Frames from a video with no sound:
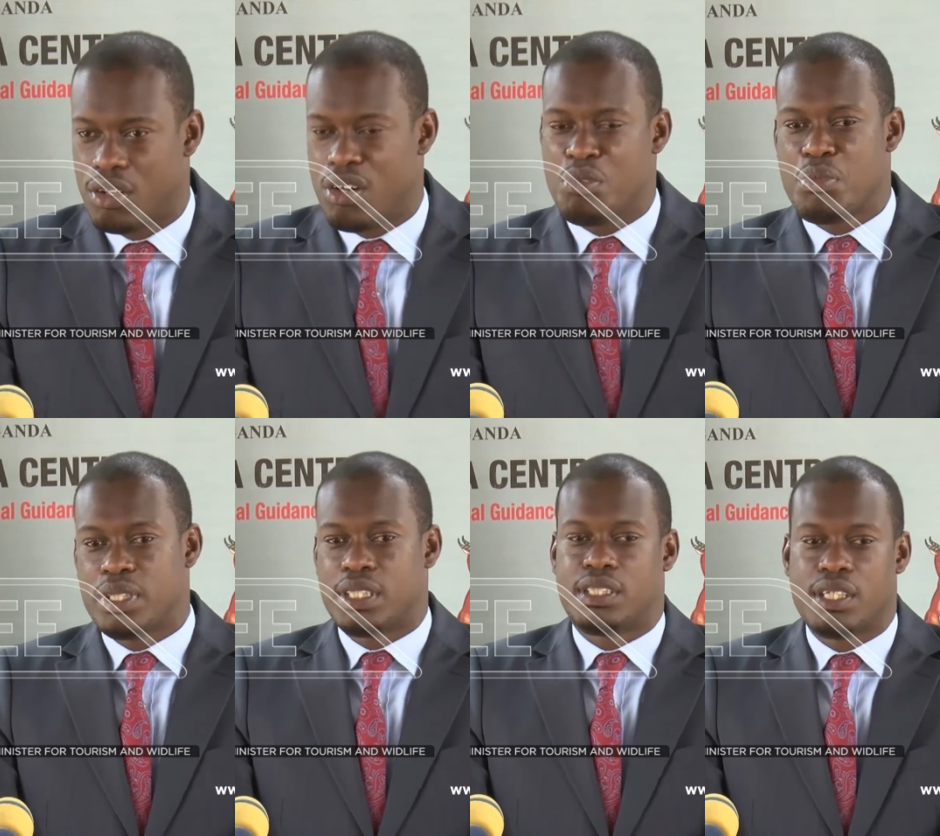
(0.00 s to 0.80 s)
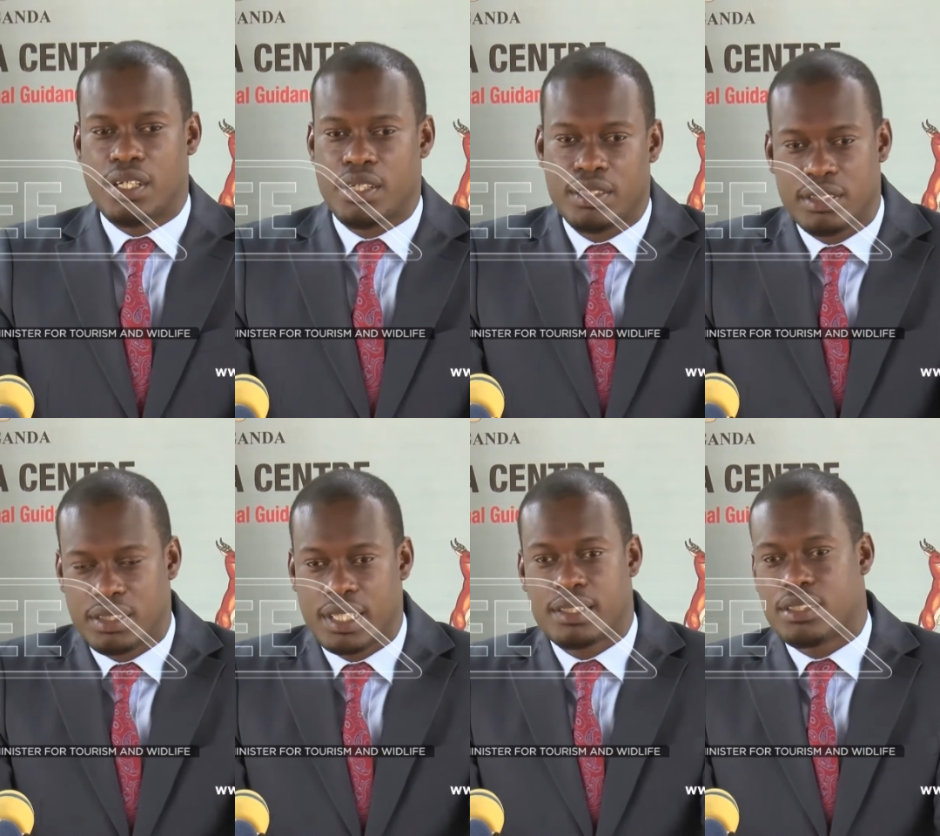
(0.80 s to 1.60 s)
almost
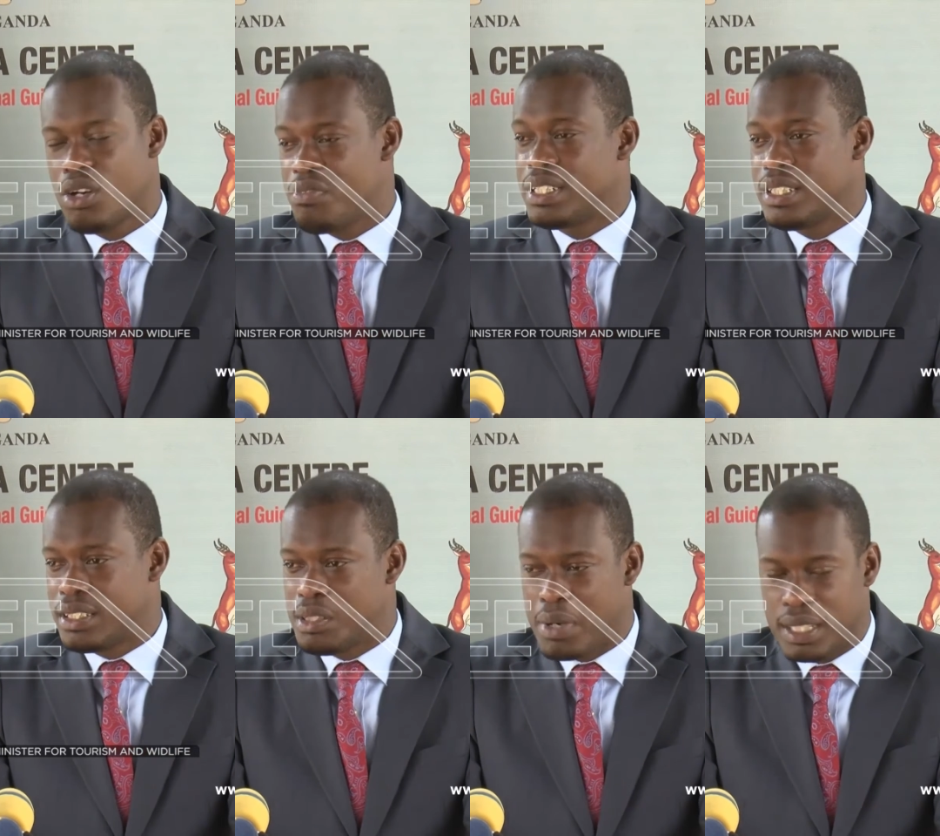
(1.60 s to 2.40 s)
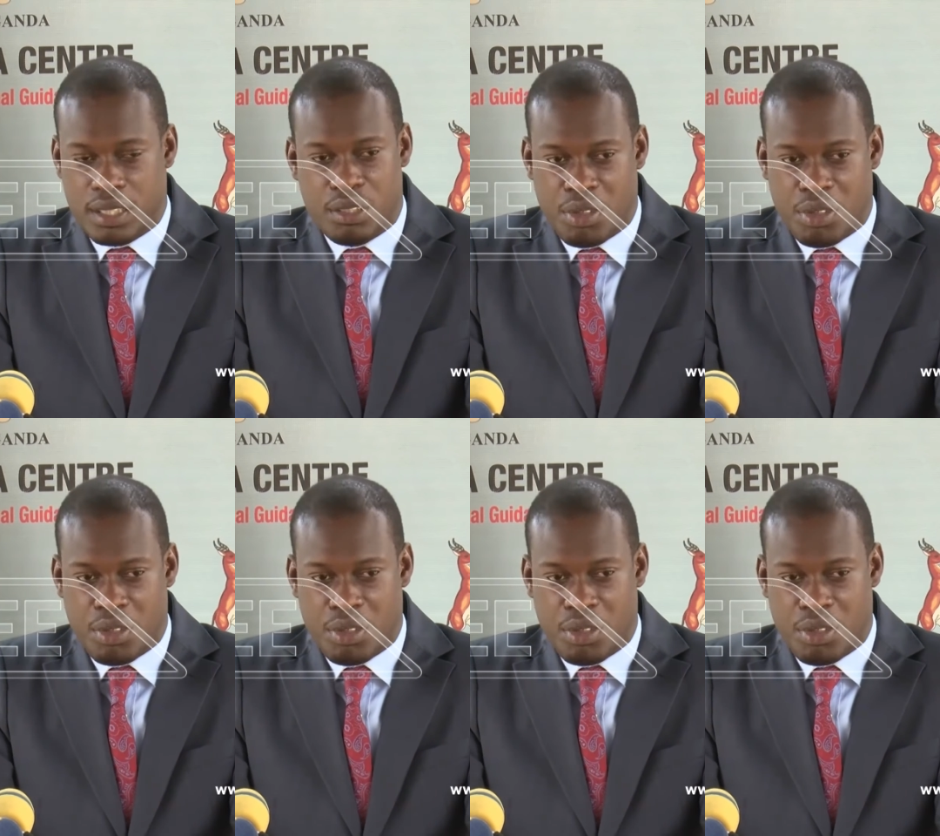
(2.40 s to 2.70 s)
over 60%